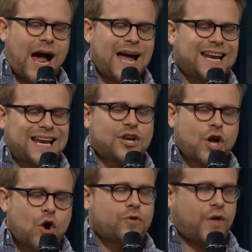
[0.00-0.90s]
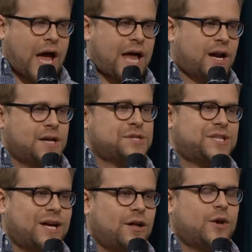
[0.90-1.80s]
I didn't know that
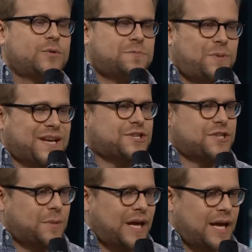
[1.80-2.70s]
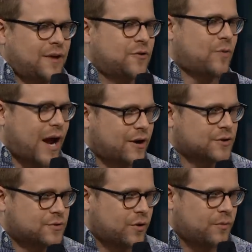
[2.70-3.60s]
until it was pitched to me in the
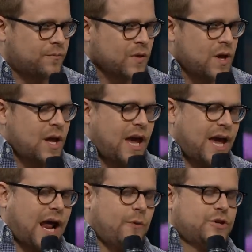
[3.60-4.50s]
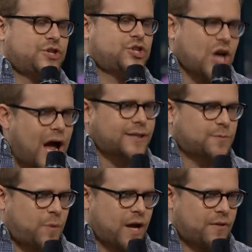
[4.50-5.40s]
writer's room. And I was shocked
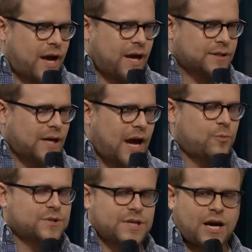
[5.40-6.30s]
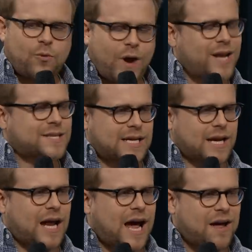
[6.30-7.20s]
by that. I was like, wait a
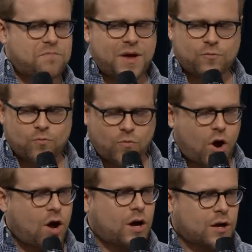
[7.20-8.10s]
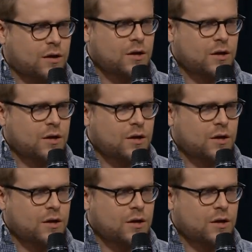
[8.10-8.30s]
second, I've been wrong